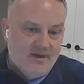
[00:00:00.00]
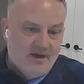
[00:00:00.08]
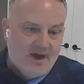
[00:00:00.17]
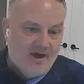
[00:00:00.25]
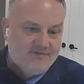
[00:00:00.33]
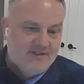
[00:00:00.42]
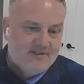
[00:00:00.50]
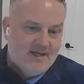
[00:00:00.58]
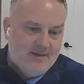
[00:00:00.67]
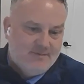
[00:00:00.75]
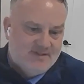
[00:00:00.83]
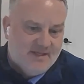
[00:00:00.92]

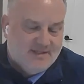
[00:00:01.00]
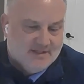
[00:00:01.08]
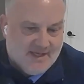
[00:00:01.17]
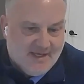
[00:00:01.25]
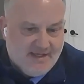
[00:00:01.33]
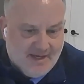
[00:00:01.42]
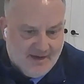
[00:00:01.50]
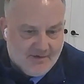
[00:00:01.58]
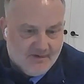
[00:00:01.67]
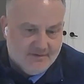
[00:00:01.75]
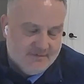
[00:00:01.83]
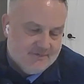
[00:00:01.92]
oftentimes they delay care,
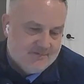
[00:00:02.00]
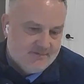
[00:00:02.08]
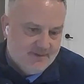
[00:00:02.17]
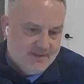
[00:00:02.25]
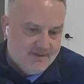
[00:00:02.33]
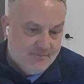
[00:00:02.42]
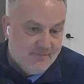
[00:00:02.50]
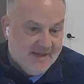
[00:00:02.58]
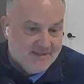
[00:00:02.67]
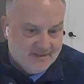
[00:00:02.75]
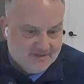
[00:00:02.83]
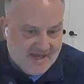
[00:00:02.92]
and then
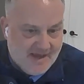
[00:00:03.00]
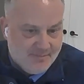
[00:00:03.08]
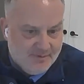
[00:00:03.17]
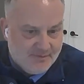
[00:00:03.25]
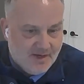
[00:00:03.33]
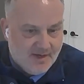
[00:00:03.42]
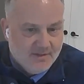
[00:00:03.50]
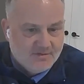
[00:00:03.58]
bad things happen, right?